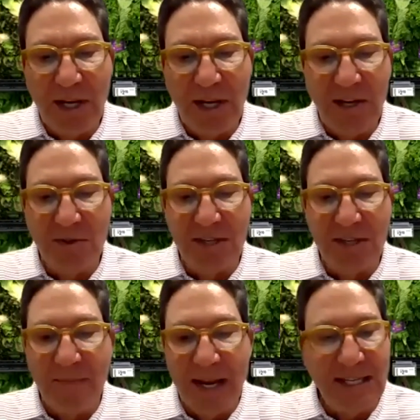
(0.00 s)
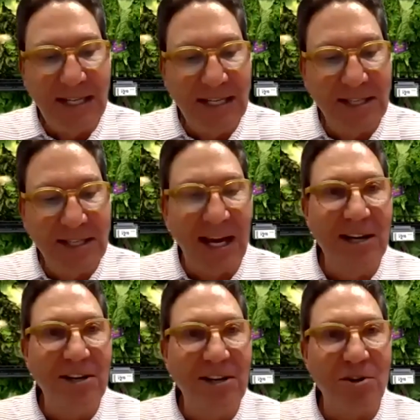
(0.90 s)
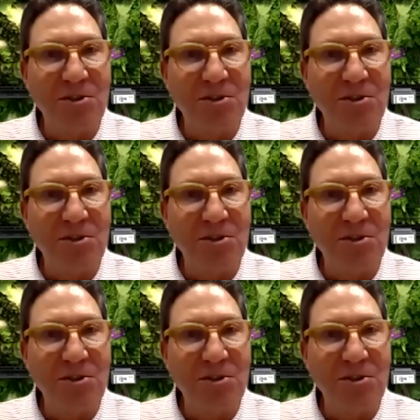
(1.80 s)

yields an amazing insight into her